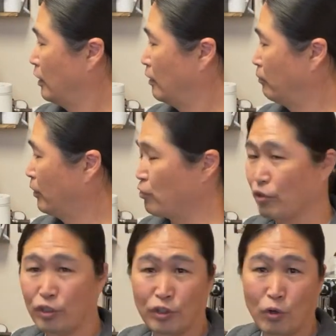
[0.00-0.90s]
because you,
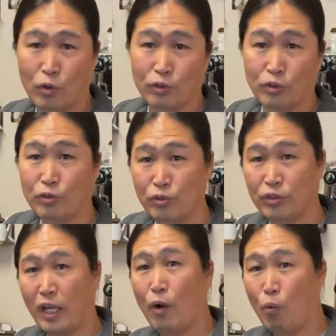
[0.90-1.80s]
you don't, you do
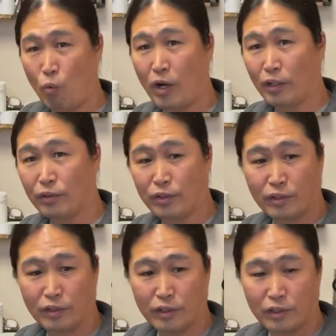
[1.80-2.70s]
not want
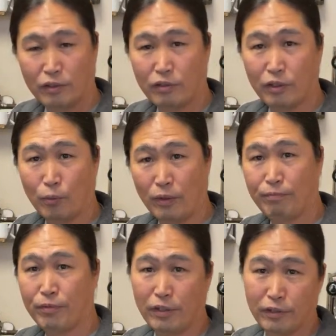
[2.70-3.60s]
to
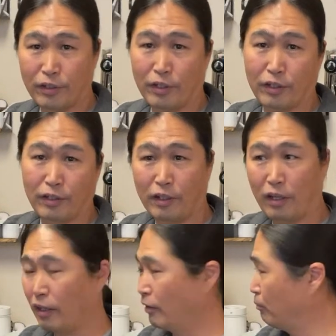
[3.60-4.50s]
refill the
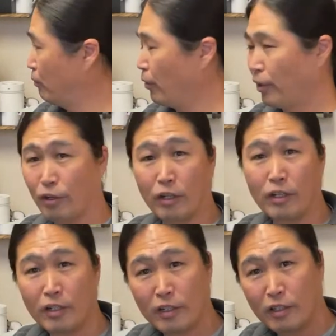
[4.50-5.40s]
uh, boiler
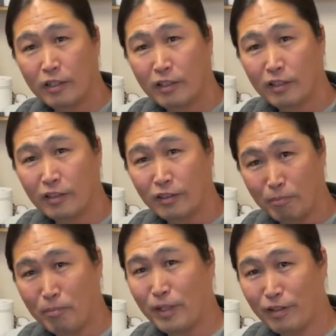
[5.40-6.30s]
the
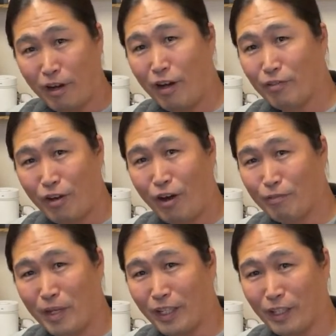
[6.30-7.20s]
middle of coffee
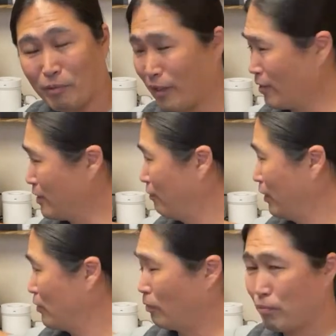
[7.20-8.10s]
making because everything
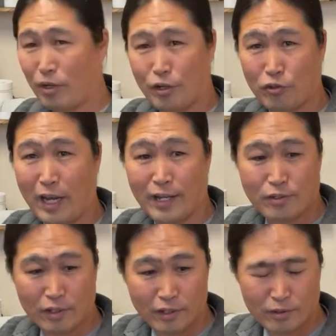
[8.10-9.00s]
is all
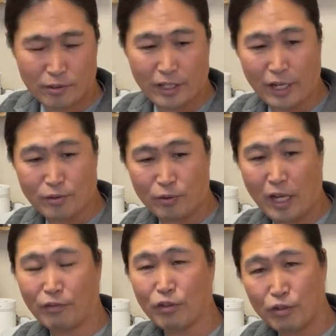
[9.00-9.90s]
pressurized. So yeah, so you
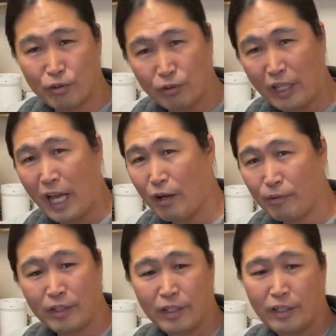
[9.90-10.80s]
have to cool
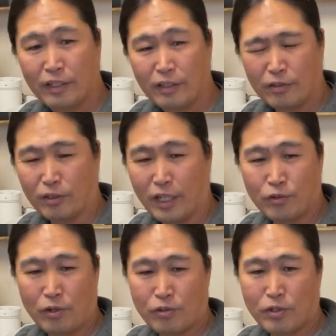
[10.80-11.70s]
down. So yeah,
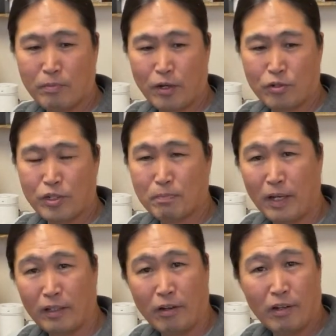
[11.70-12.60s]
ju just make sure
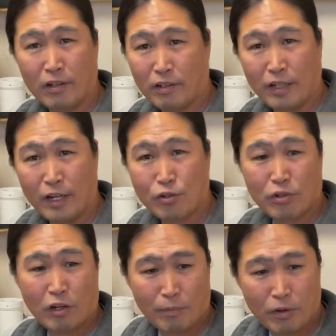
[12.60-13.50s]
spend
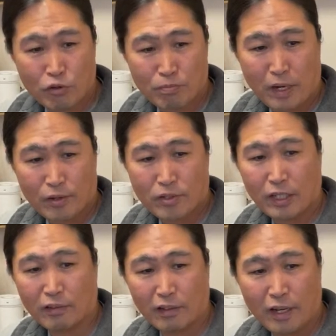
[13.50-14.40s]
extra couple hundred bucks,
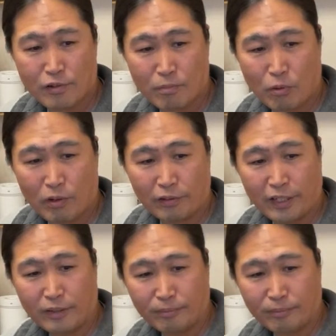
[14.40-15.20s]
get the larger boiler there.